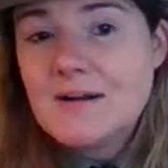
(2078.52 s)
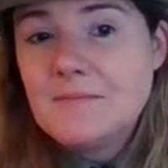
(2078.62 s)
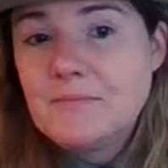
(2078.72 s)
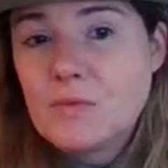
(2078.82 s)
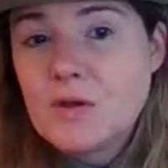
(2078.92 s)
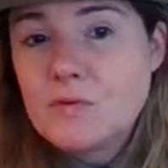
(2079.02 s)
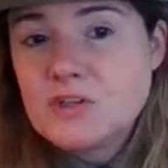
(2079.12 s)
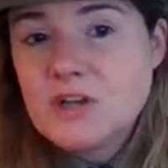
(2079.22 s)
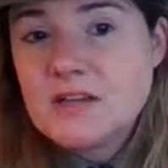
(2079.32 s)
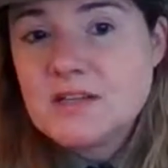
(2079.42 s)
We
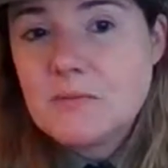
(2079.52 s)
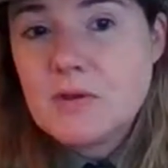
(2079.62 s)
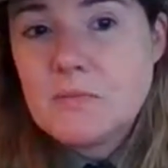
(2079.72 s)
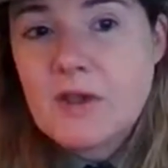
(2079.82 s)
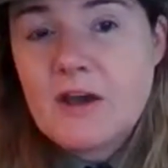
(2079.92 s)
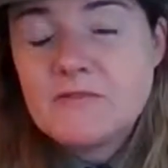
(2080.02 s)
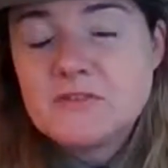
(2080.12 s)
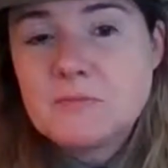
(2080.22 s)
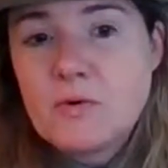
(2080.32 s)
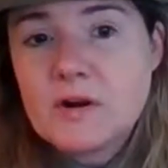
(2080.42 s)
appreciate WMPF
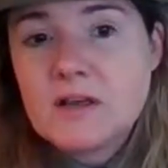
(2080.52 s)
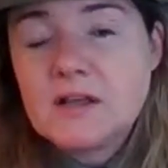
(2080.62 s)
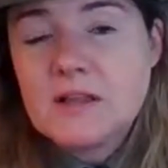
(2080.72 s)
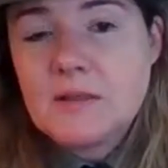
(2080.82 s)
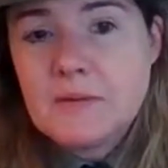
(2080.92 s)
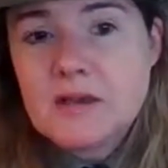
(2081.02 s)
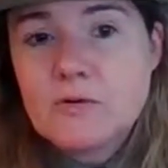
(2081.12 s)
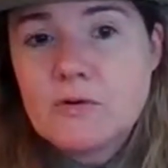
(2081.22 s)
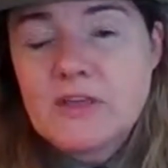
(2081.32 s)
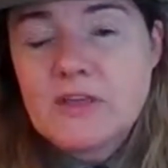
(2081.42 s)
supporting Olympic and
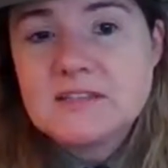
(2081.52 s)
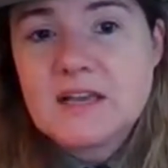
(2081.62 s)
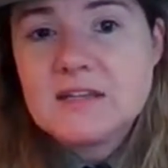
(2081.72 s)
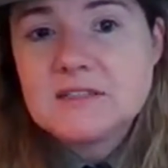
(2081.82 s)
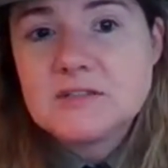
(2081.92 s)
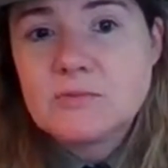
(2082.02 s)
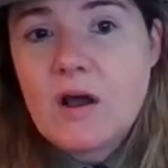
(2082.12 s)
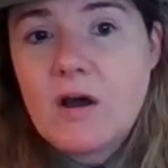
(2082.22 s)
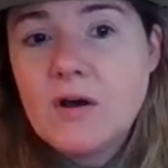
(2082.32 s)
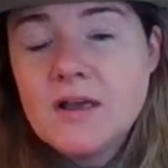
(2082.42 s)
North Cascades as
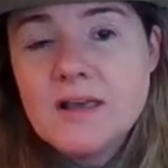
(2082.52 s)
well.